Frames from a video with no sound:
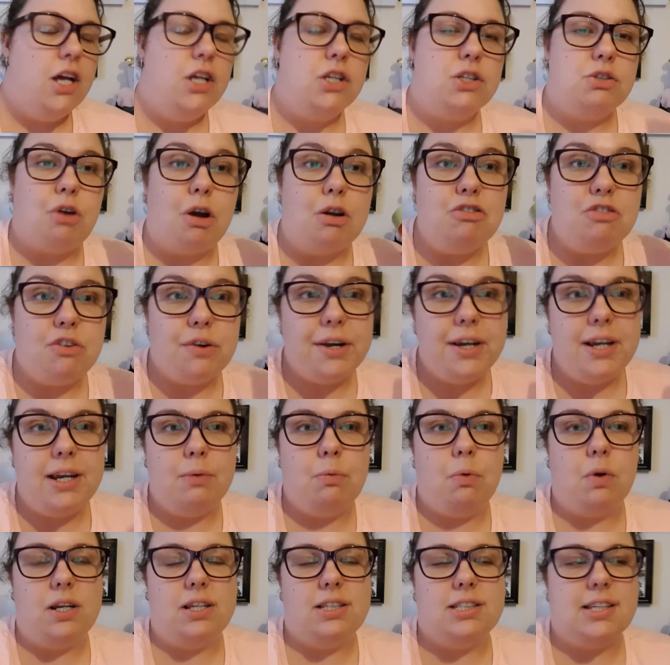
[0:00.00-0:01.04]
So I really
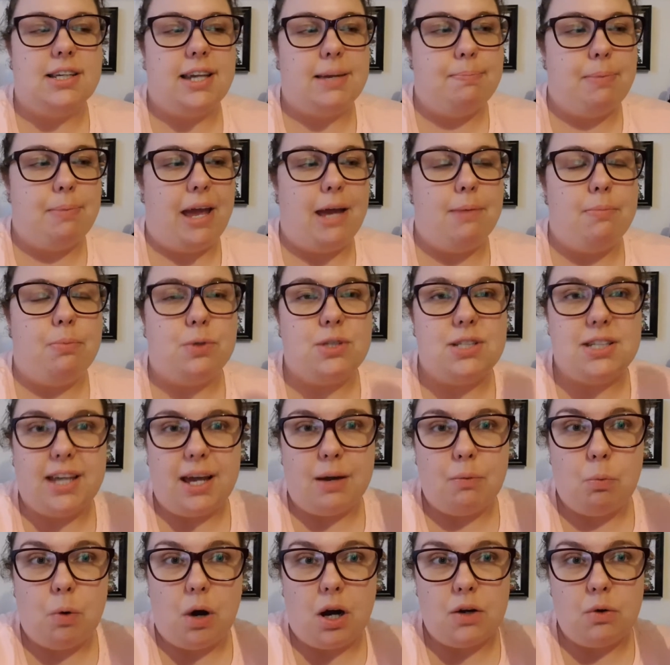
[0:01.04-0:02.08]
wanted to be able to
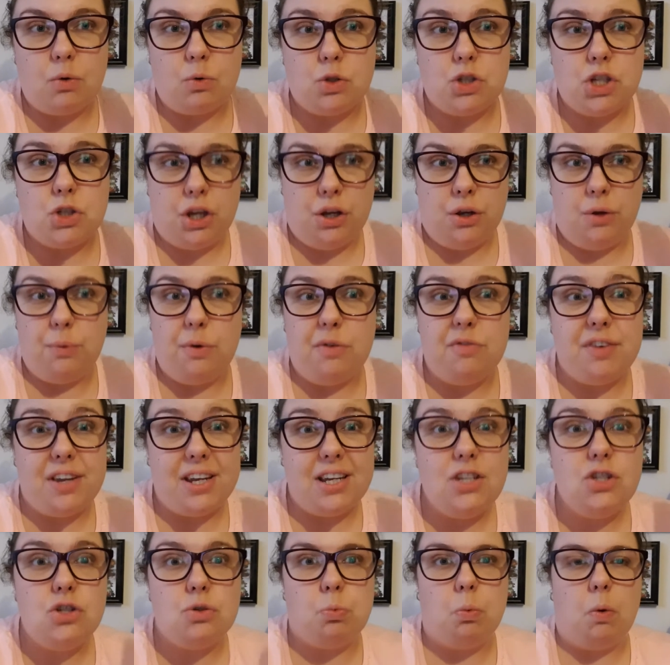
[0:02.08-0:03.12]
get 1 or 2 of
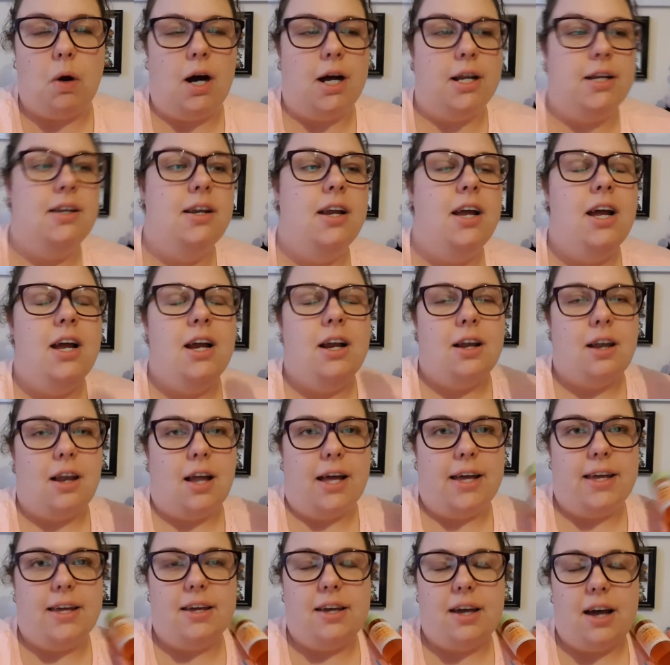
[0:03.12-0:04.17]
each one,
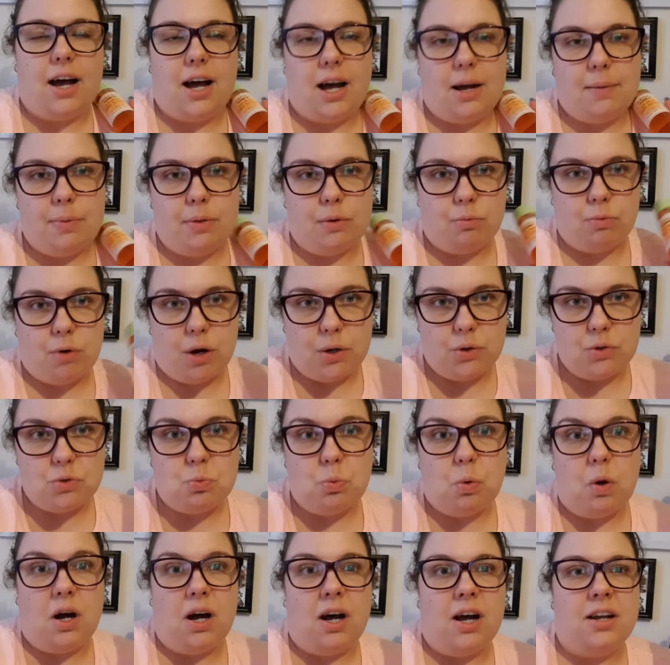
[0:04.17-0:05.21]
like the rose
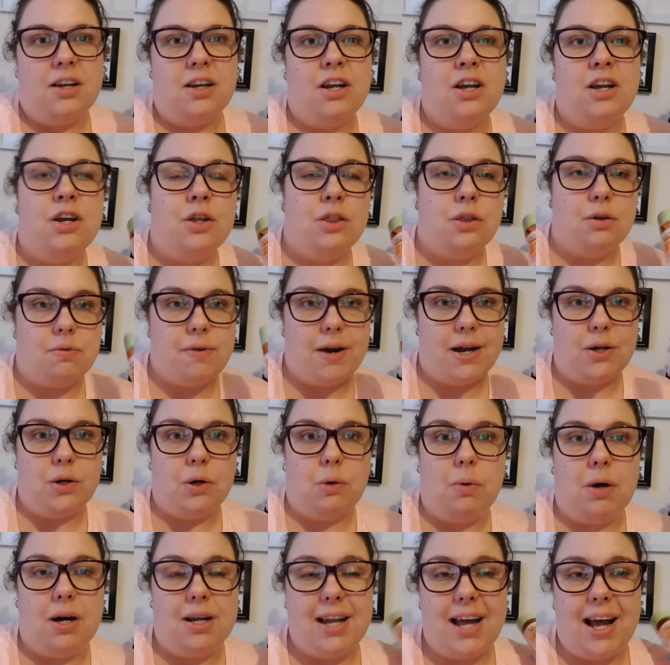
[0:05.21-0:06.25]
one, the retinol
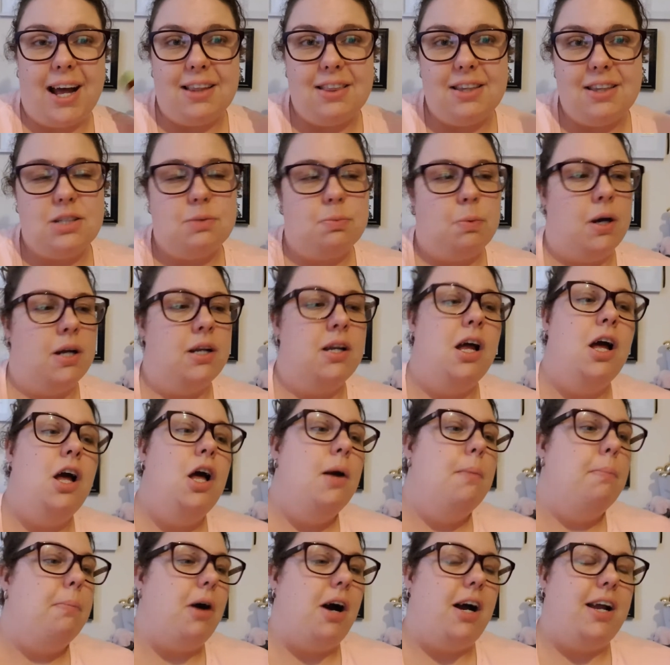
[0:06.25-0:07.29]
one, and this one,
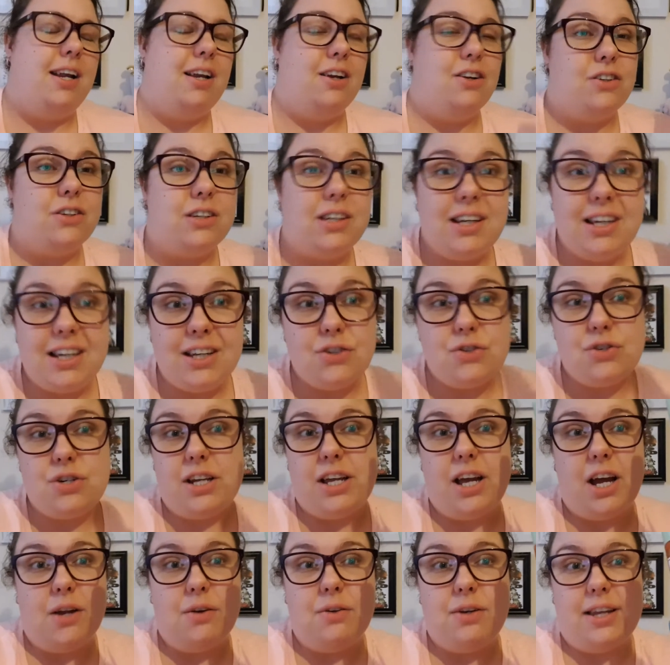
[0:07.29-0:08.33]
but I could
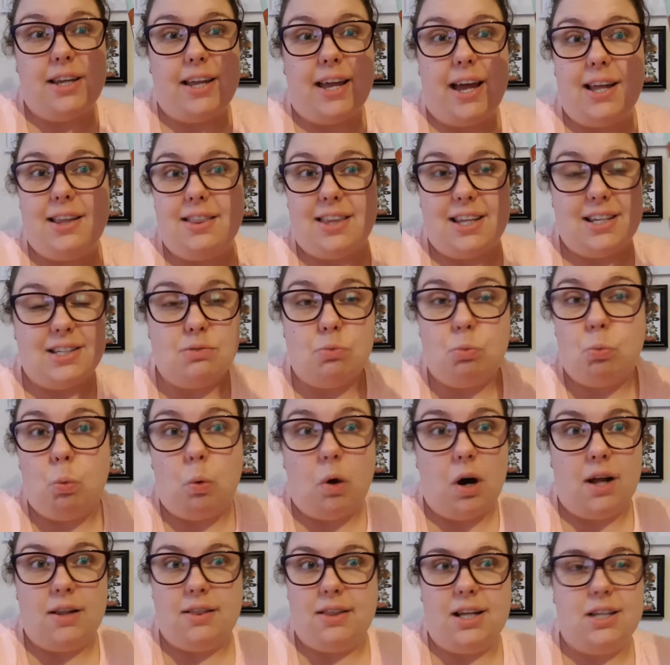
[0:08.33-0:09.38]
literally only get this
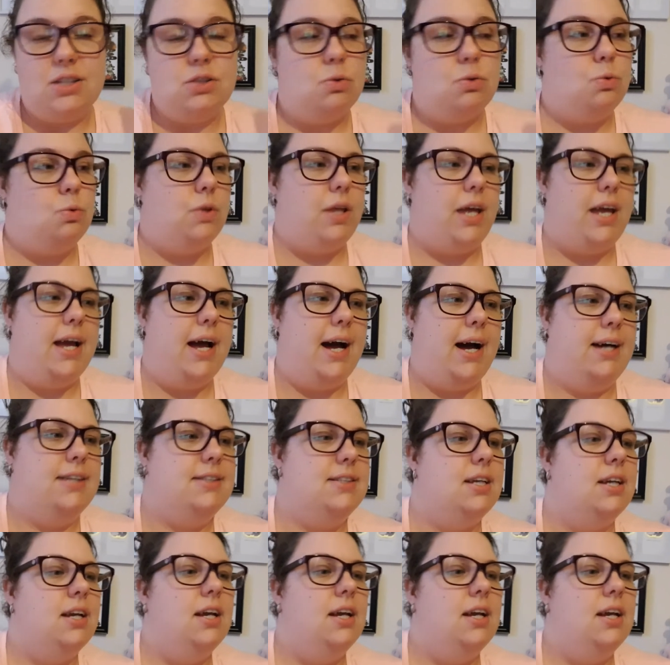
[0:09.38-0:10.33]
one. That's all they had.